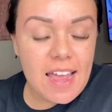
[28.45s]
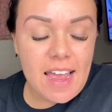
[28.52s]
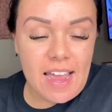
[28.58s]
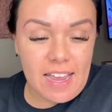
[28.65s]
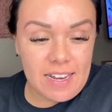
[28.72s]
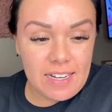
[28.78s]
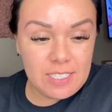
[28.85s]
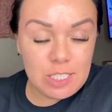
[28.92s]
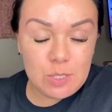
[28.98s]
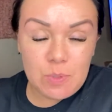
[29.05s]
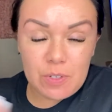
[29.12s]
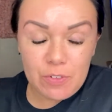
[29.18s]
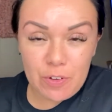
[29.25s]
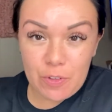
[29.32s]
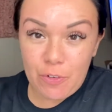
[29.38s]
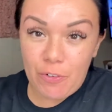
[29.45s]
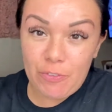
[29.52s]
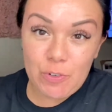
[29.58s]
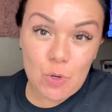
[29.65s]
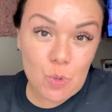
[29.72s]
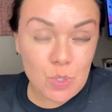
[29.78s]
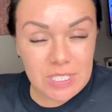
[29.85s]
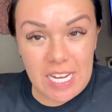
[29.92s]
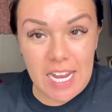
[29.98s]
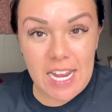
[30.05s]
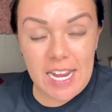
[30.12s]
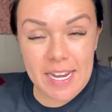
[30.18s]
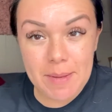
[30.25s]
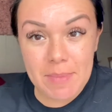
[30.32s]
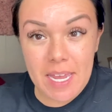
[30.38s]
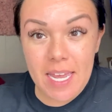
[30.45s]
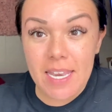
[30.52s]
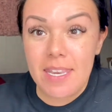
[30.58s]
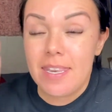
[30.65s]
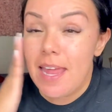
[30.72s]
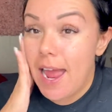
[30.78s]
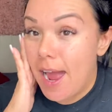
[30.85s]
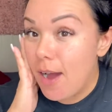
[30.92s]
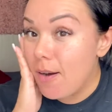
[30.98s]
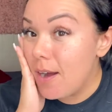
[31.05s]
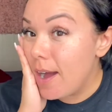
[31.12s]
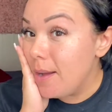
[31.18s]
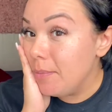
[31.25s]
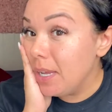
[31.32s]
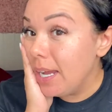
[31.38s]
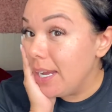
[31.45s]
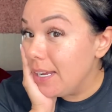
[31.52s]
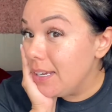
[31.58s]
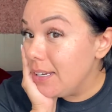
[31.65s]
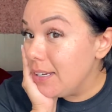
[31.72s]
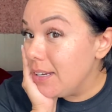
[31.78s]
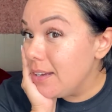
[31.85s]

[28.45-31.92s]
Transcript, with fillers: and I just went for the full time and now I'm like